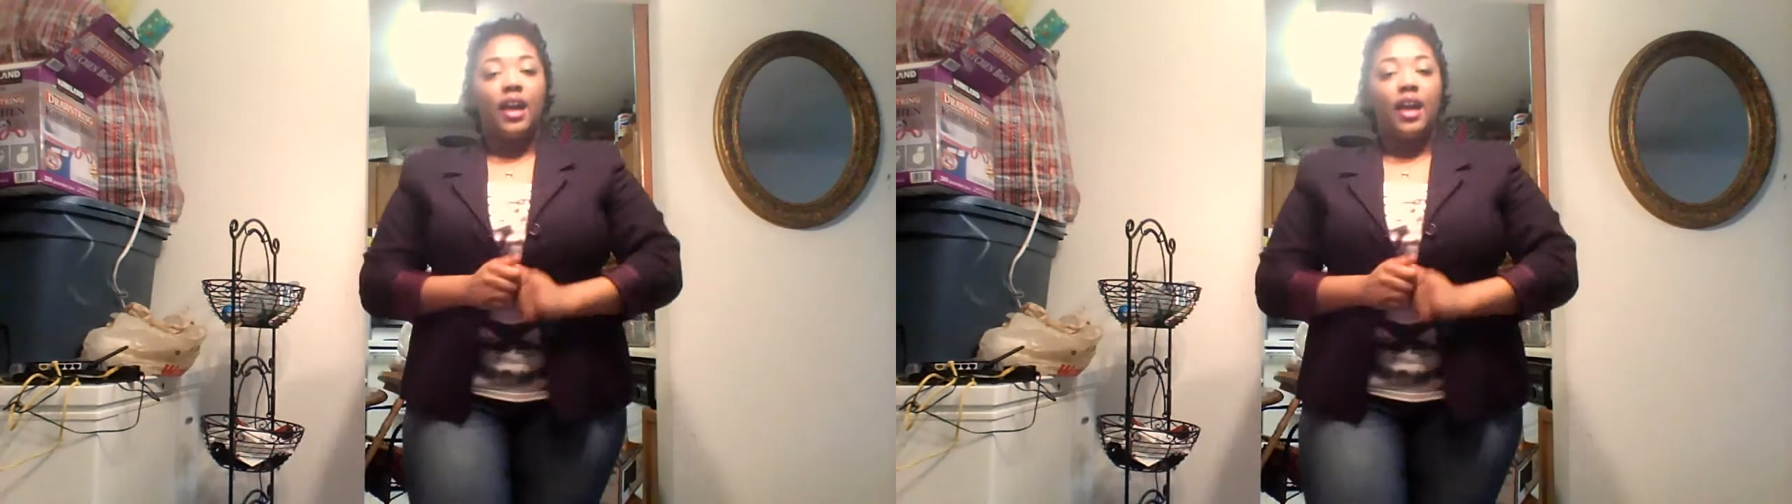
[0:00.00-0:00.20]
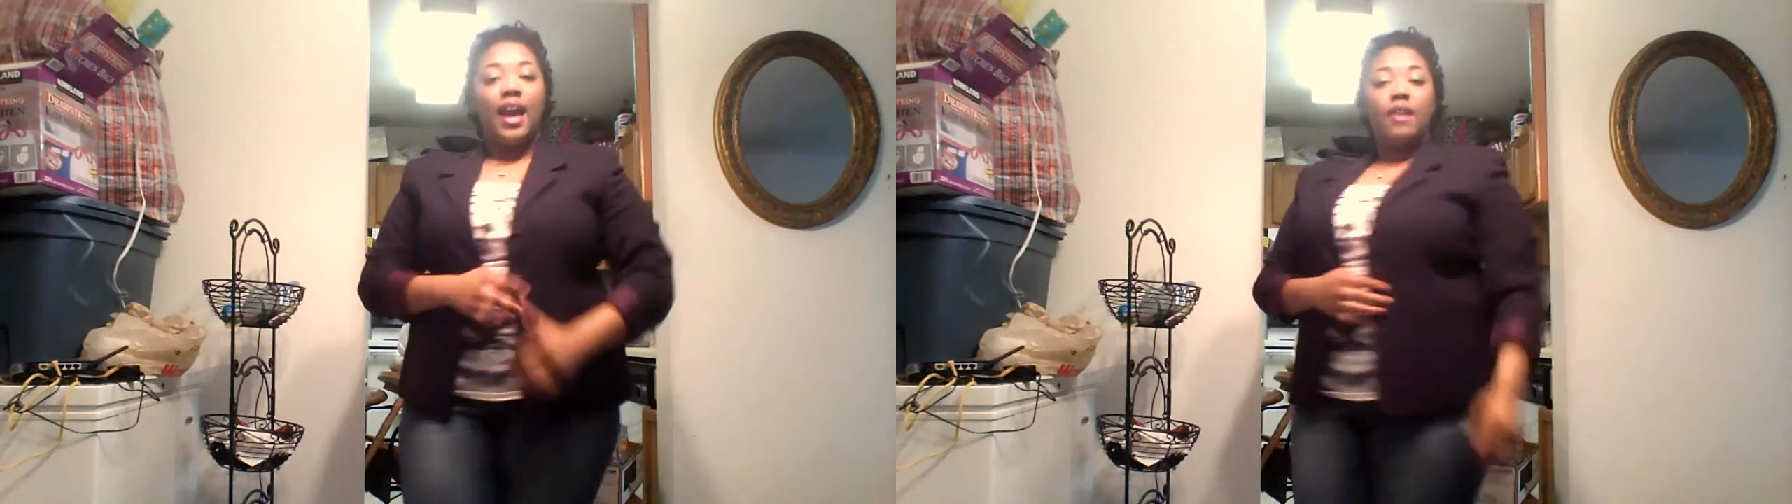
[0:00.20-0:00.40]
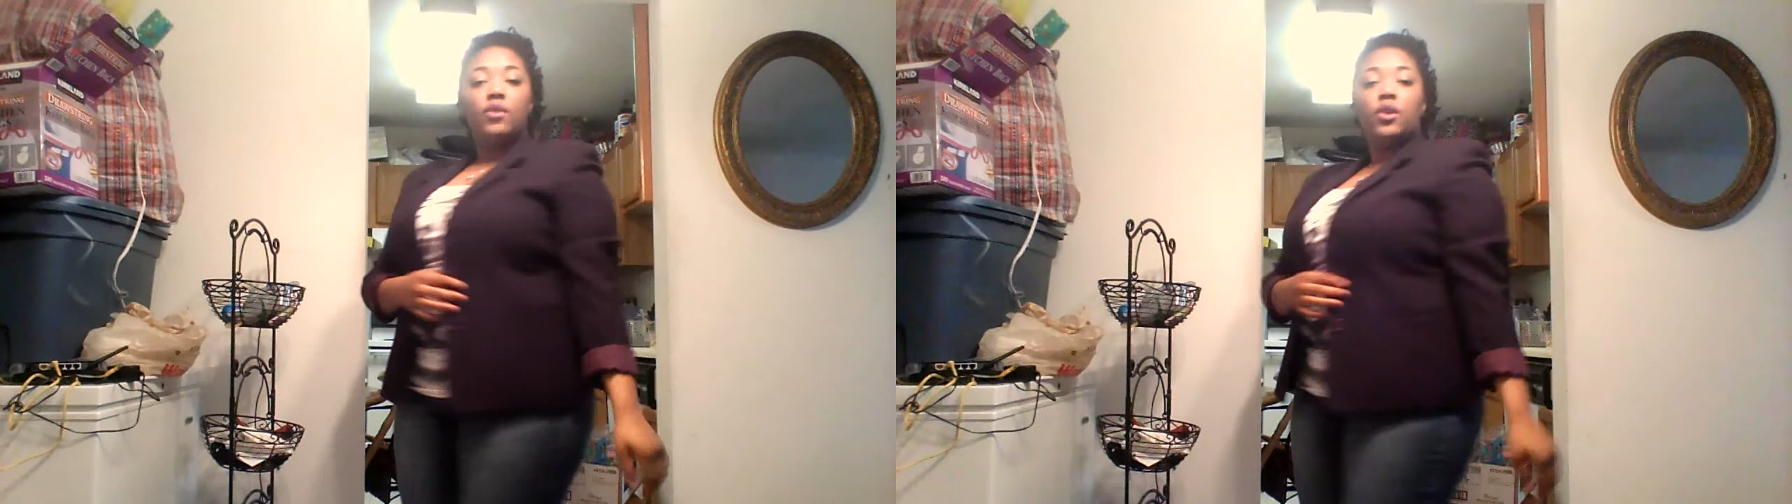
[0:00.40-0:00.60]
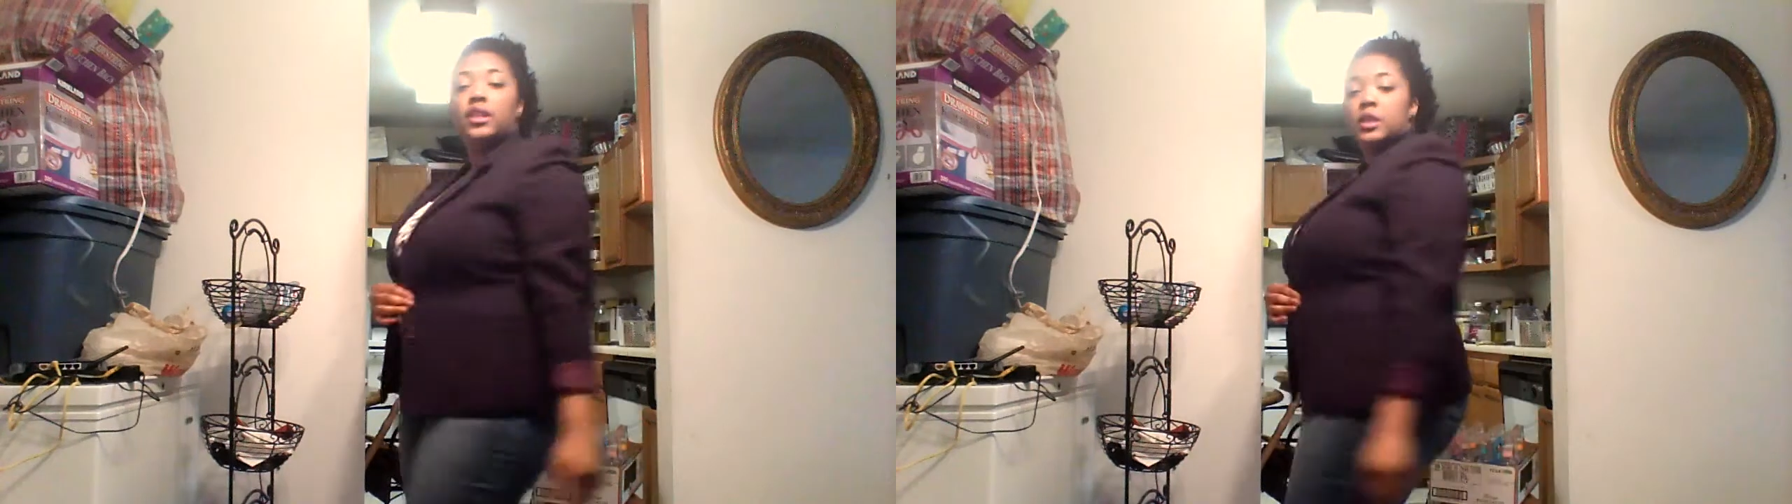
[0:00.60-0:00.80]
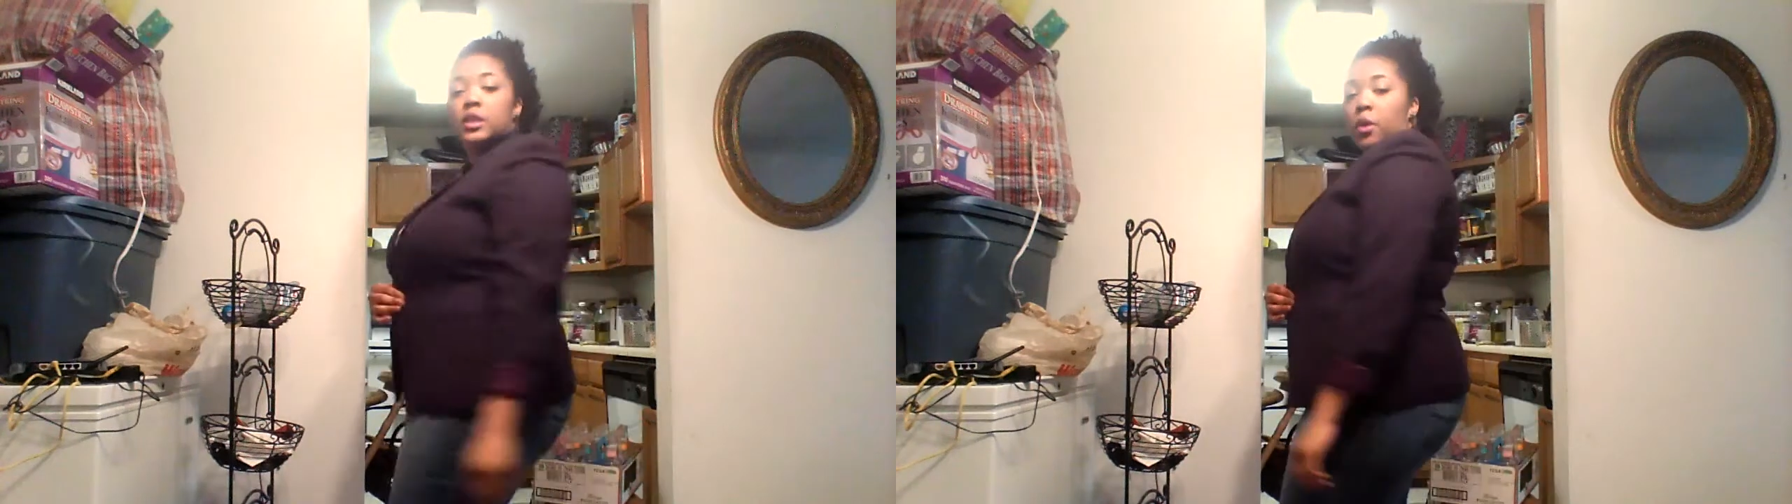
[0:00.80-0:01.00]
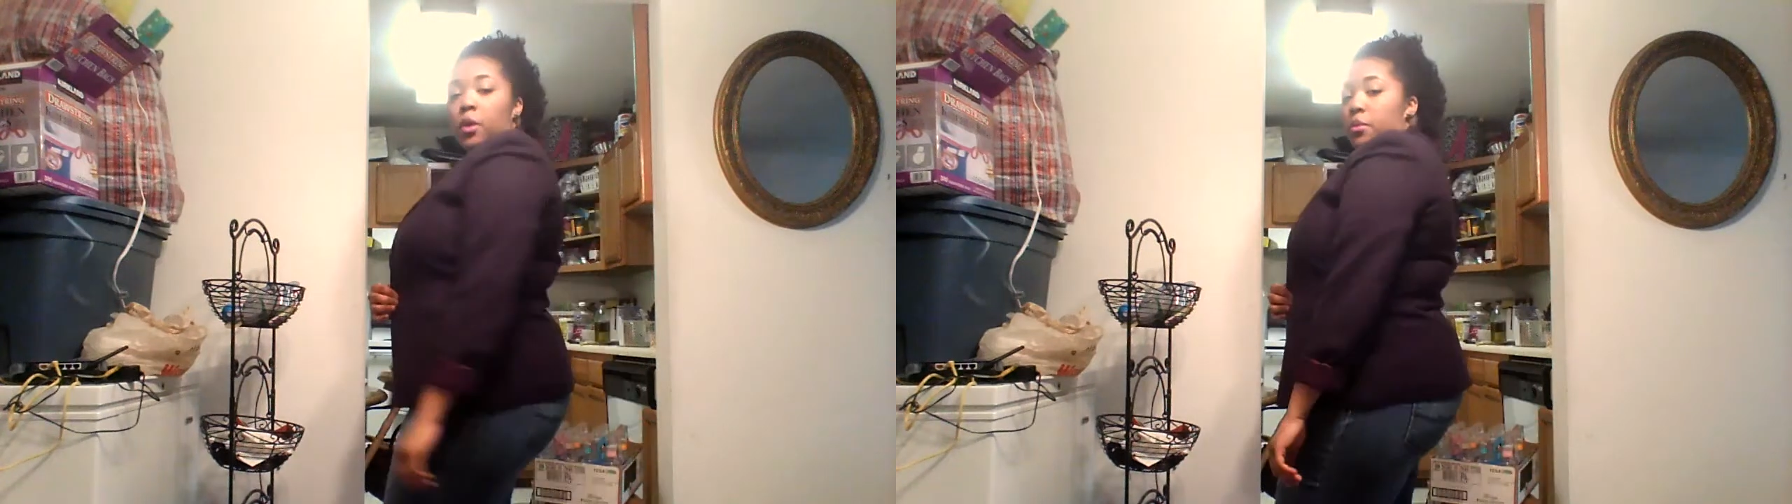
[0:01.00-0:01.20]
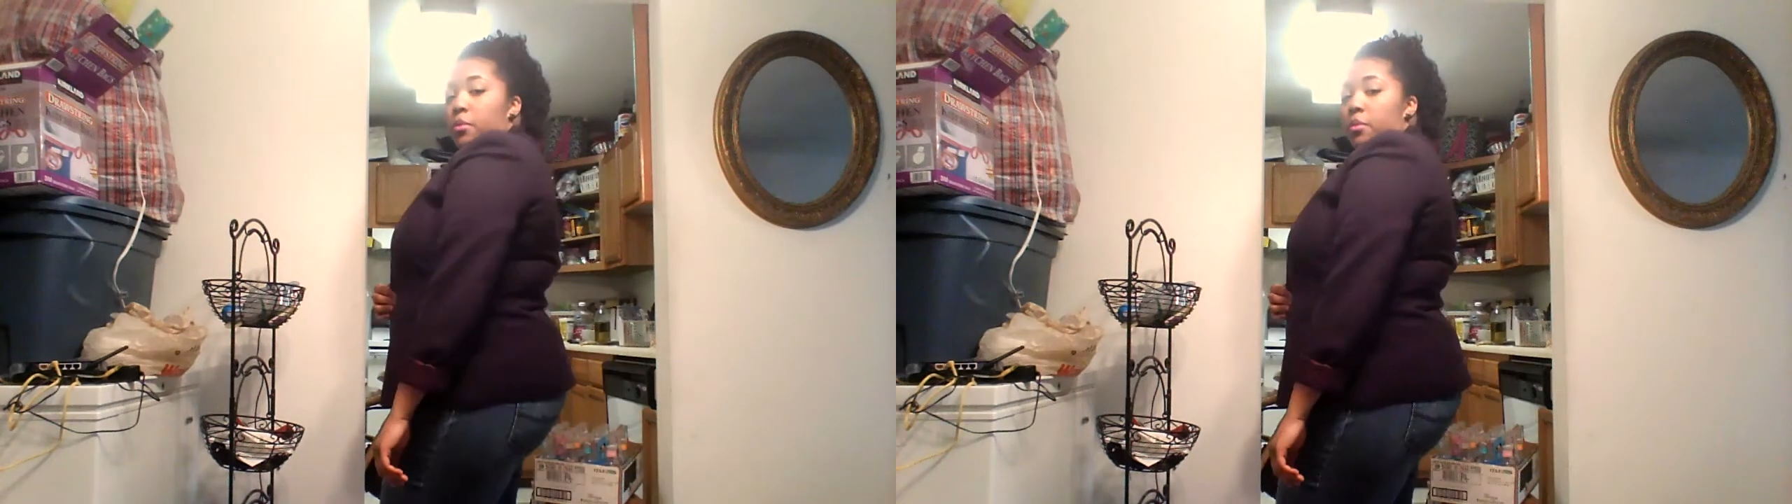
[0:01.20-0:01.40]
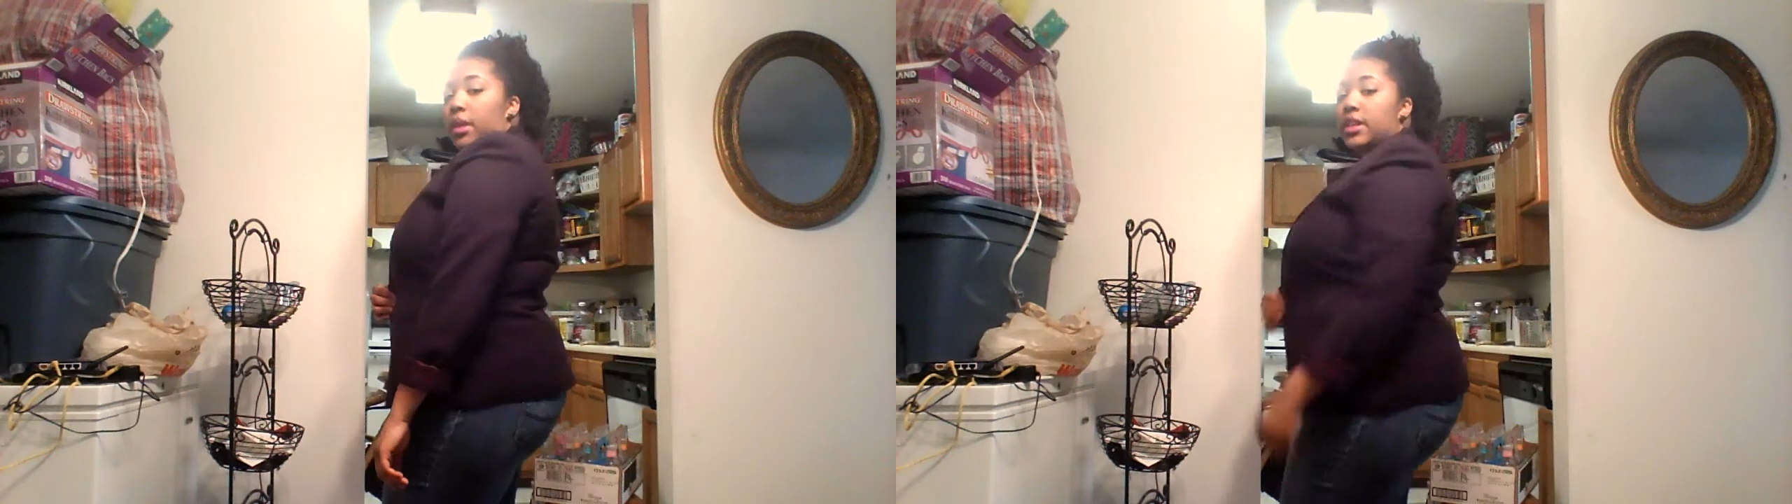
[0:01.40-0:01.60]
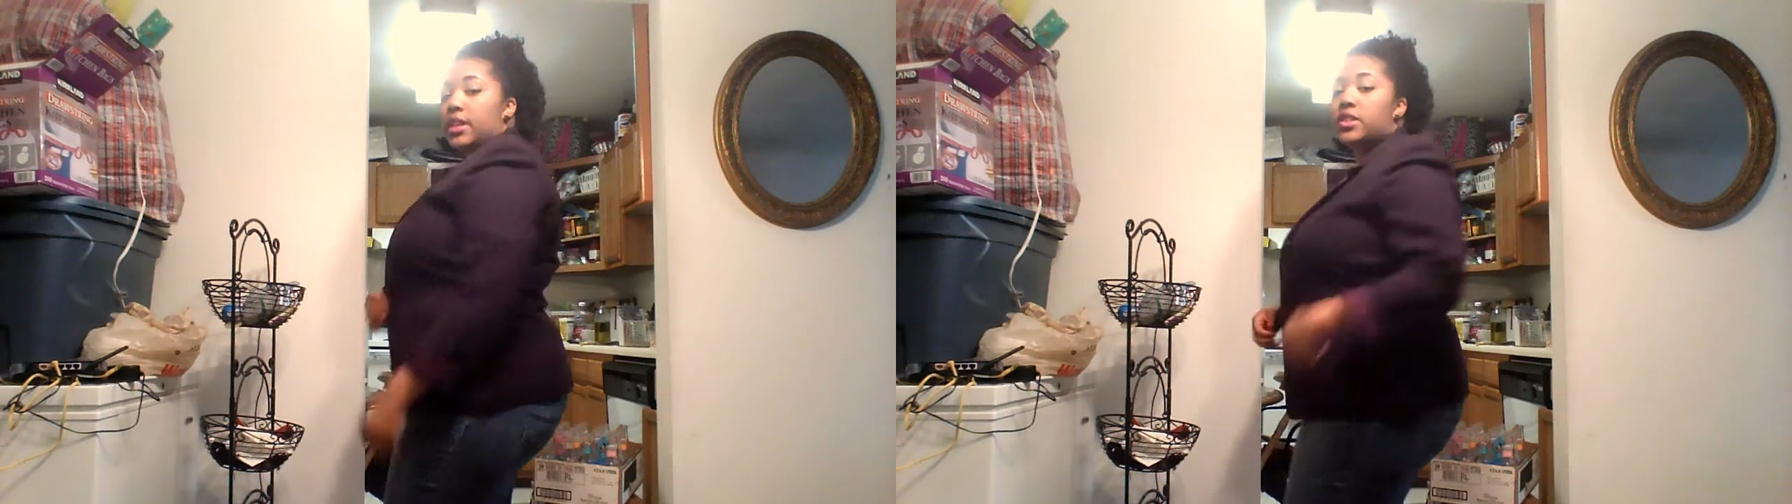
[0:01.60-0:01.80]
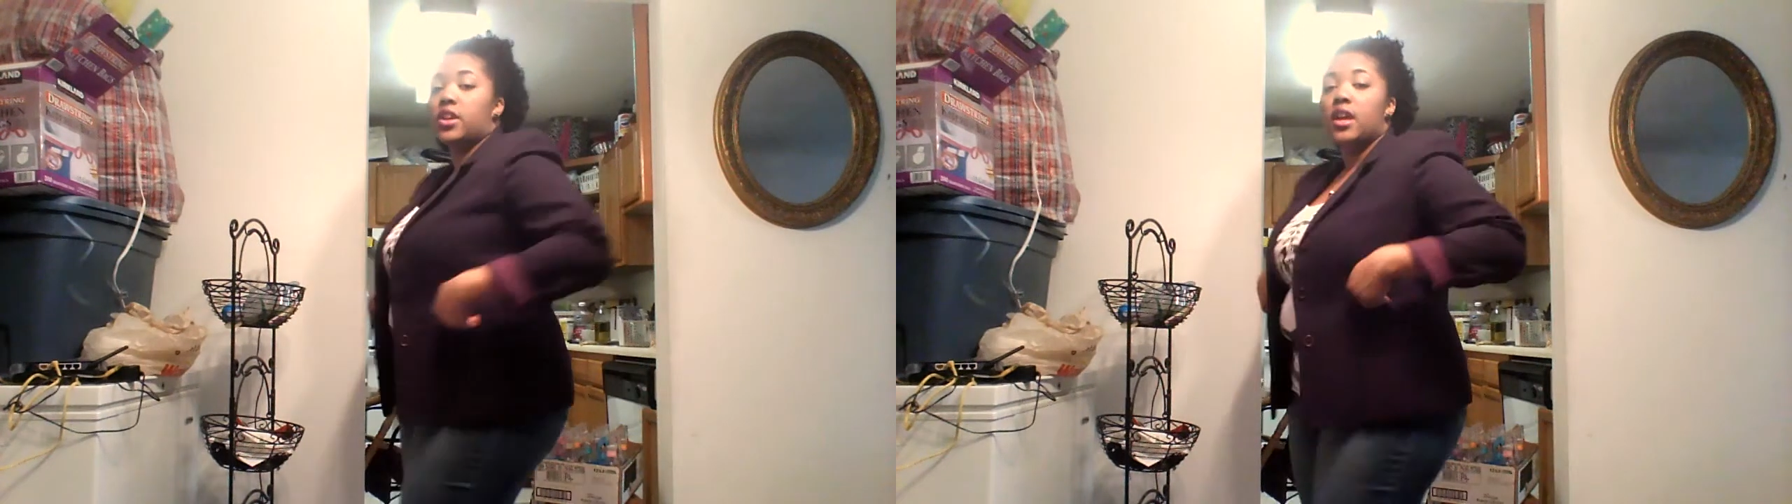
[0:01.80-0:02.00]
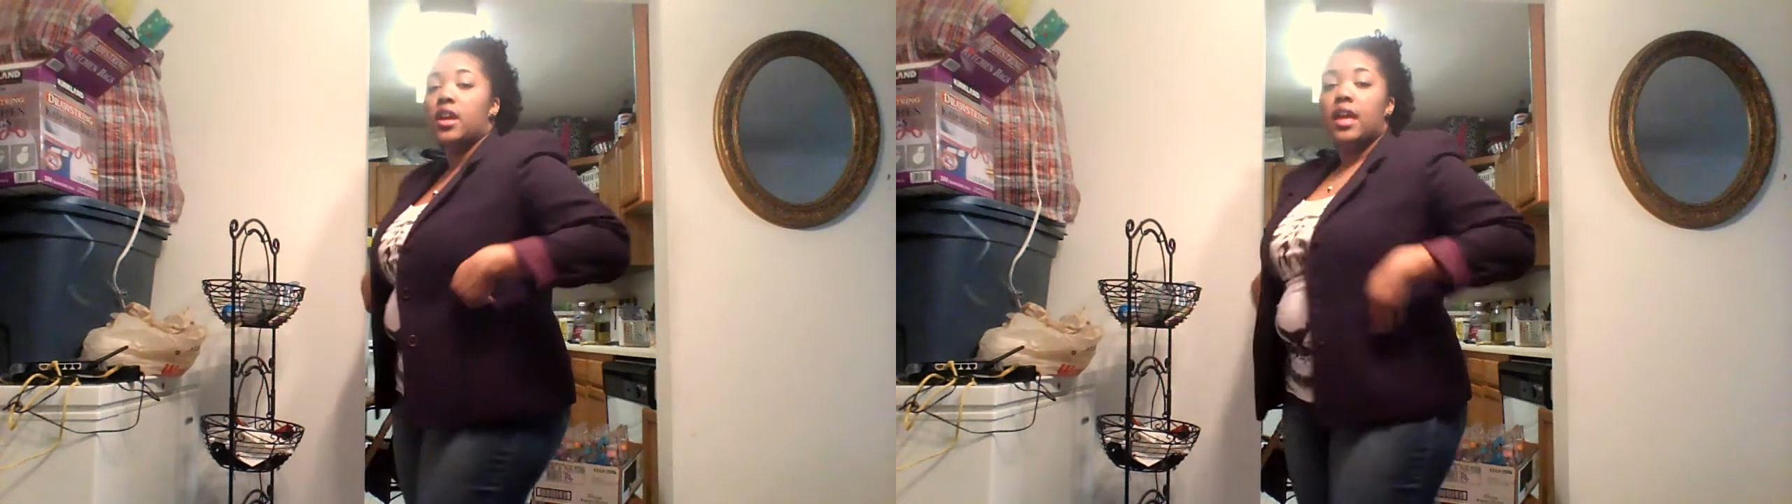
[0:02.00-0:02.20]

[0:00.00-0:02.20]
I have on this purple blazer